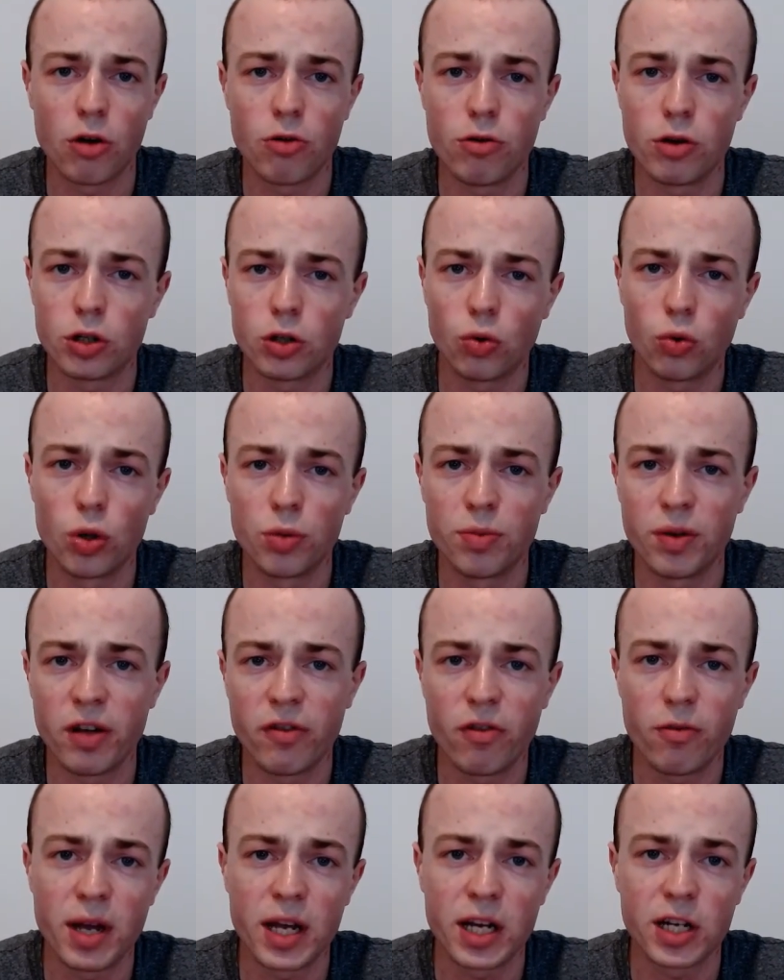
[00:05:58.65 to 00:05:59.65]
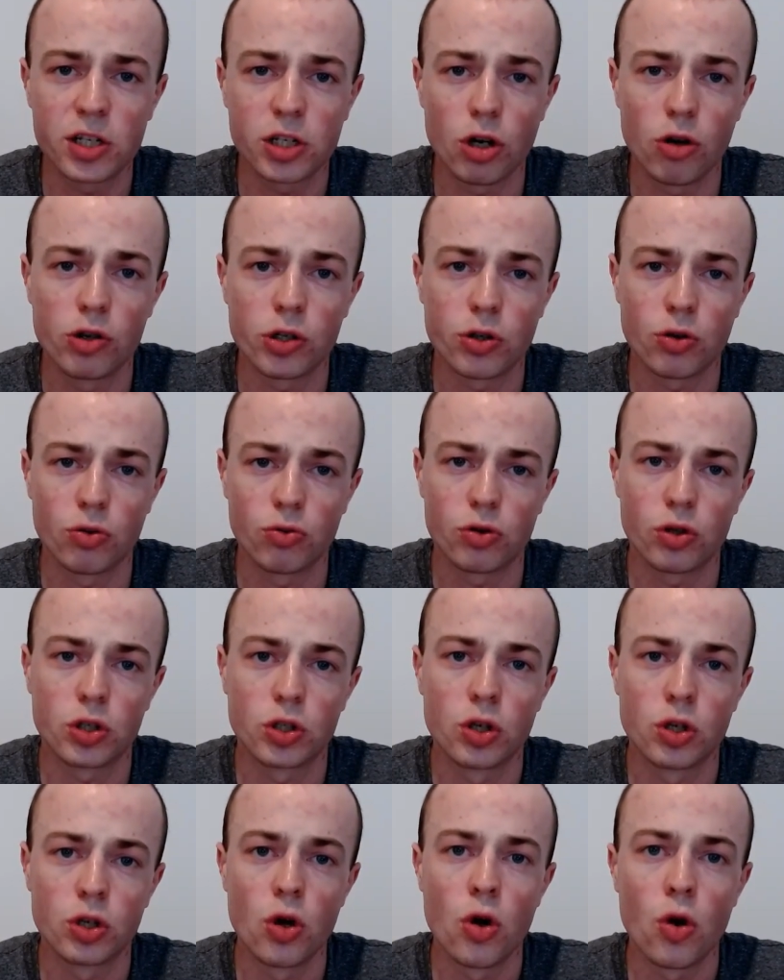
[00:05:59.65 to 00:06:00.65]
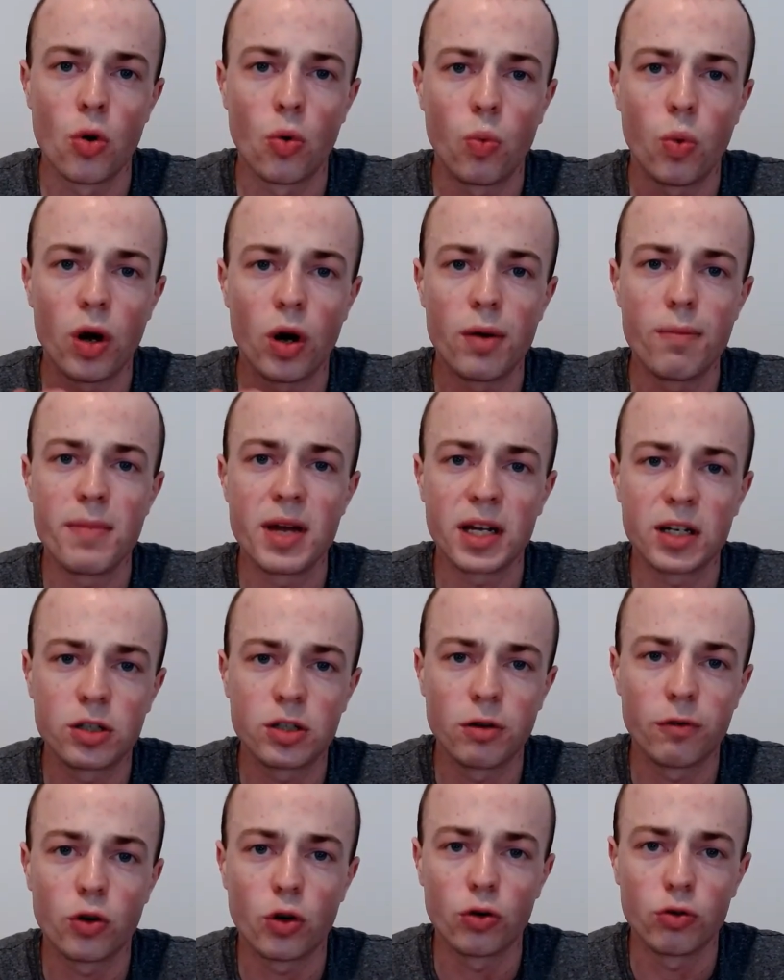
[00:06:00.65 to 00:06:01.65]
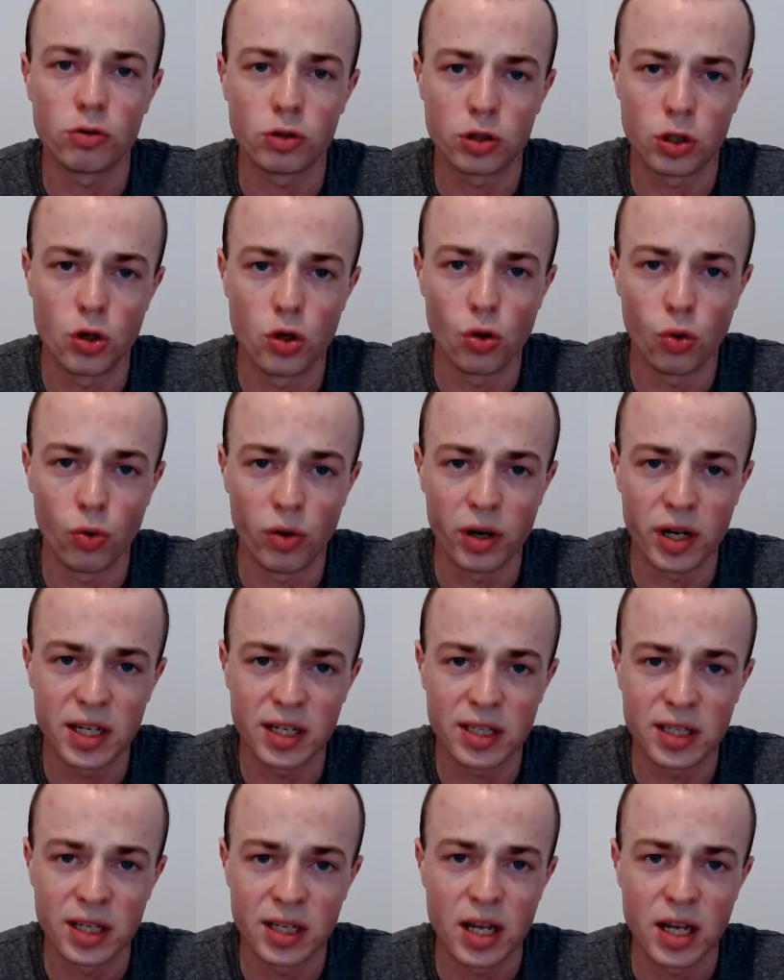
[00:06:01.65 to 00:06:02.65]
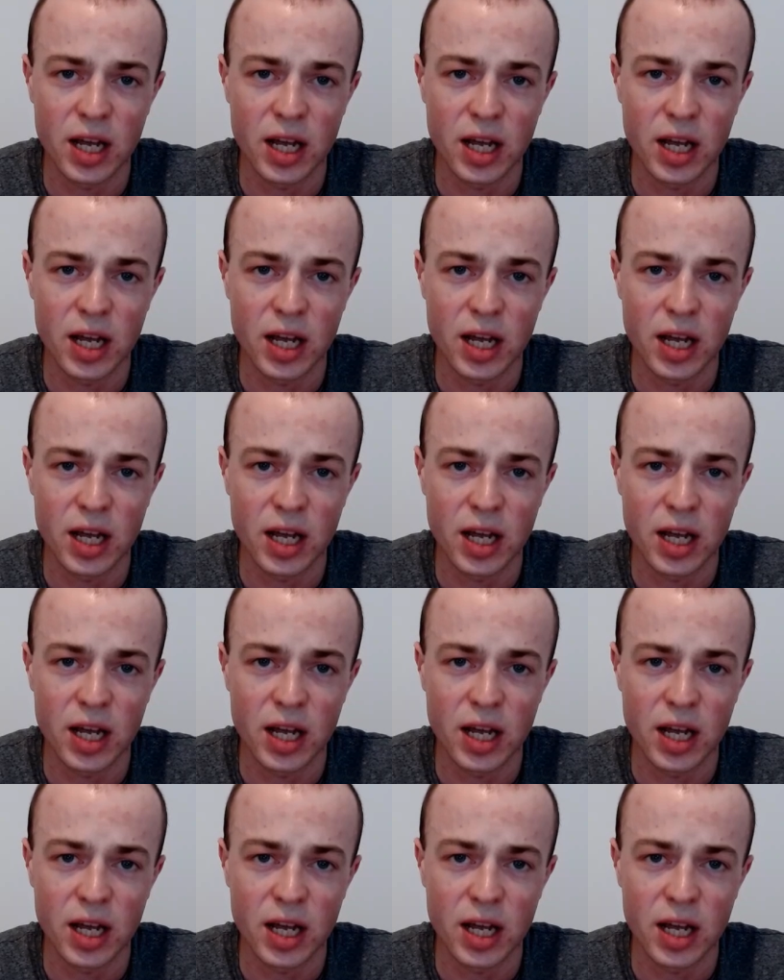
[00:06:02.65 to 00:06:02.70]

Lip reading: It's all a bit of a mixture. It's not just one mix of constant noise.